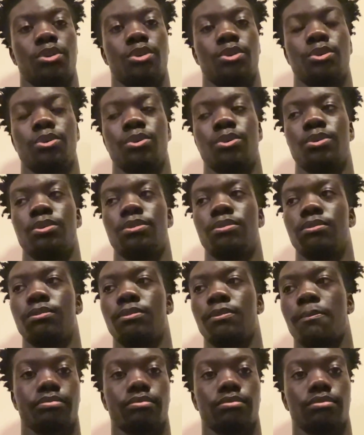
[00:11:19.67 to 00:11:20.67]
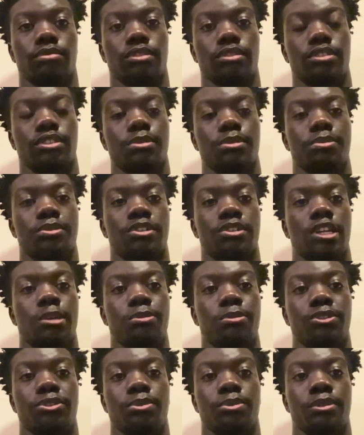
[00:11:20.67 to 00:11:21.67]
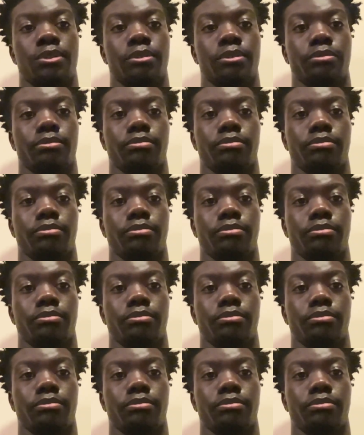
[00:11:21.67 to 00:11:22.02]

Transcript: call. Subscribe as well.